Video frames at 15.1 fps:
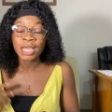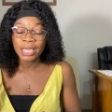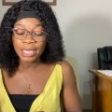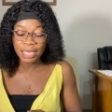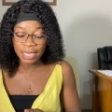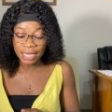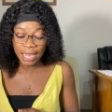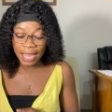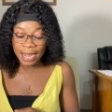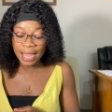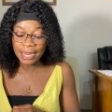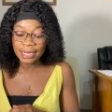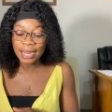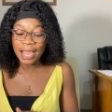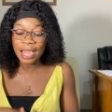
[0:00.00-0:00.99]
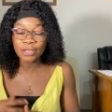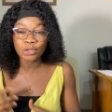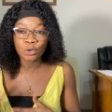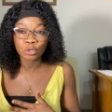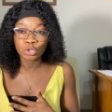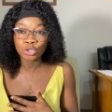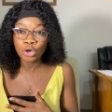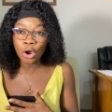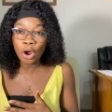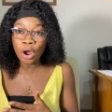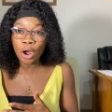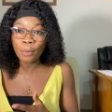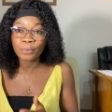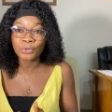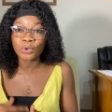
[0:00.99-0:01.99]
in Canada, your
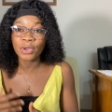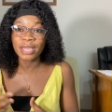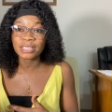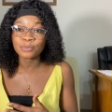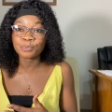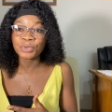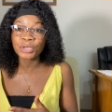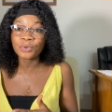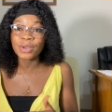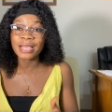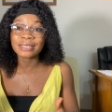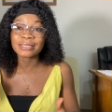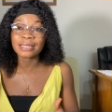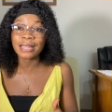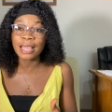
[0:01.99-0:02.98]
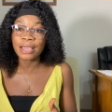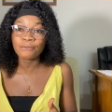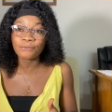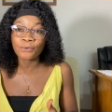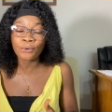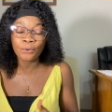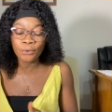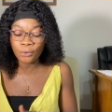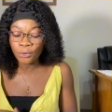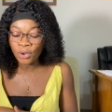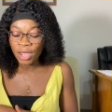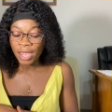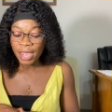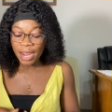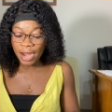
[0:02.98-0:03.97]
job, your experience
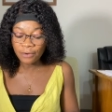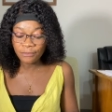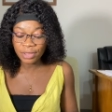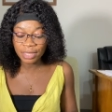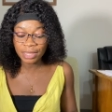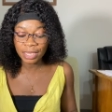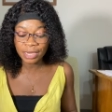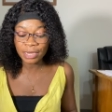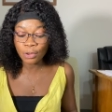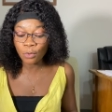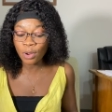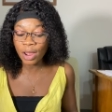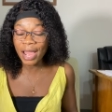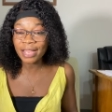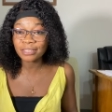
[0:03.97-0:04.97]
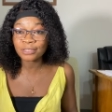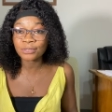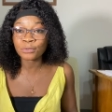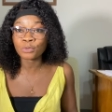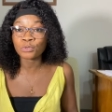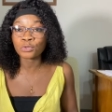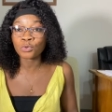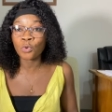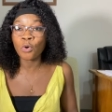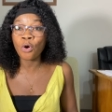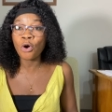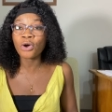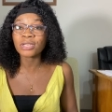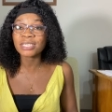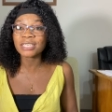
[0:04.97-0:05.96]
level, everything they will ask you. So
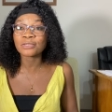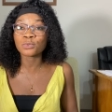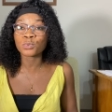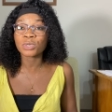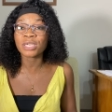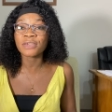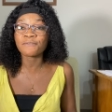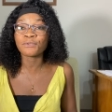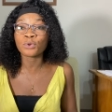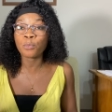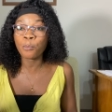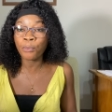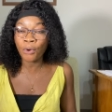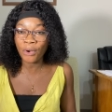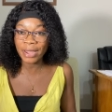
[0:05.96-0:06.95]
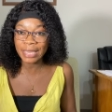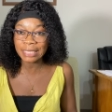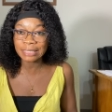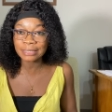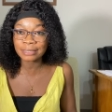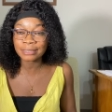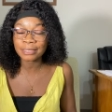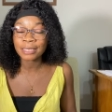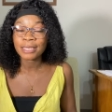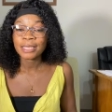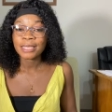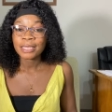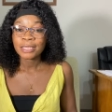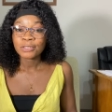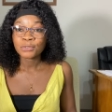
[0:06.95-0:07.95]
all this will give you points
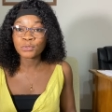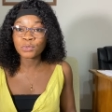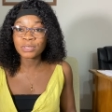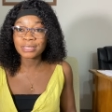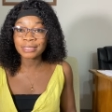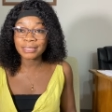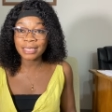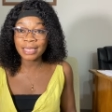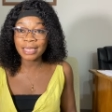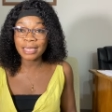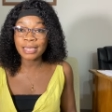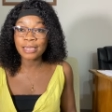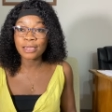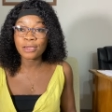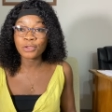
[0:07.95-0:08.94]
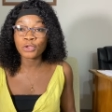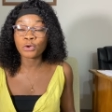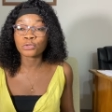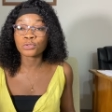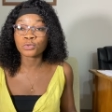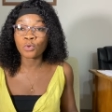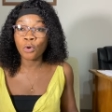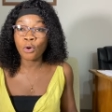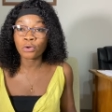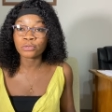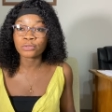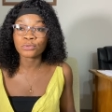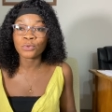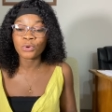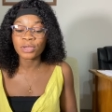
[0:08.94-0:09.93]
to see your score.
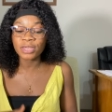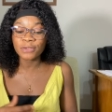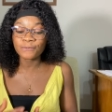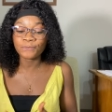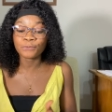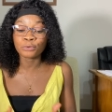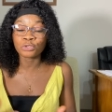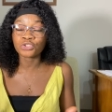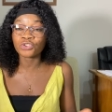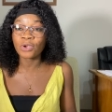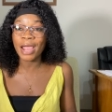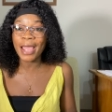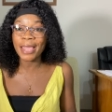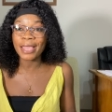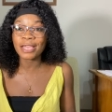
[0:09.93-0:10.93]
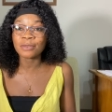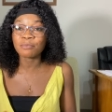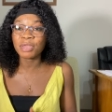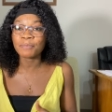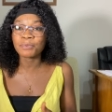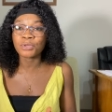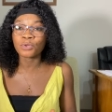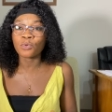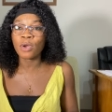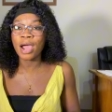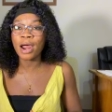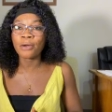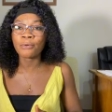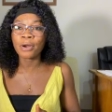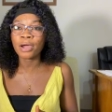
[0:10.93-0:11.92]
So if you try and maybe you
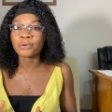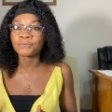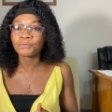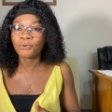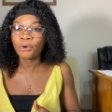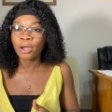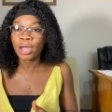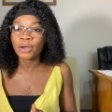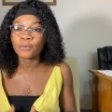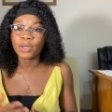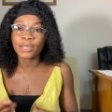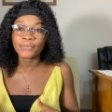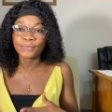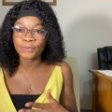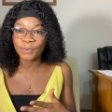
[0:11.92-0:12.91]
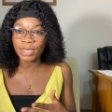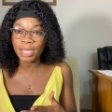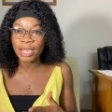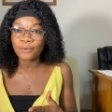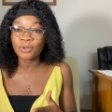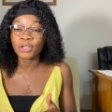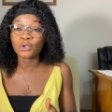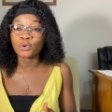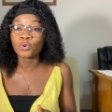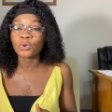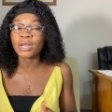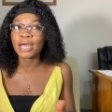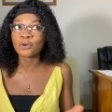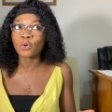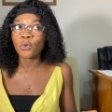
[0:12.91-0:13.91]
are around 400, 300, you know
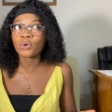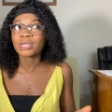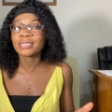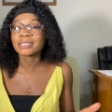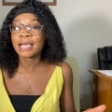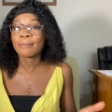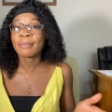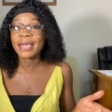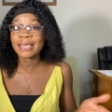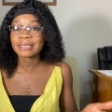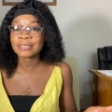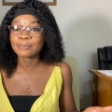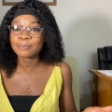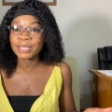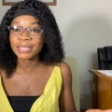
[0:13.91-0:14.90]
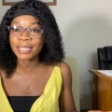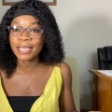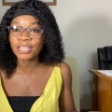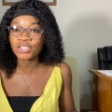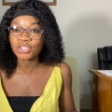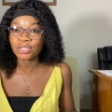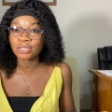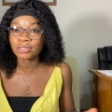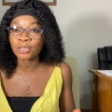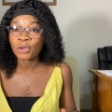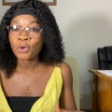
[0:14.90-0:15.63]
that, oh, these are my expectations.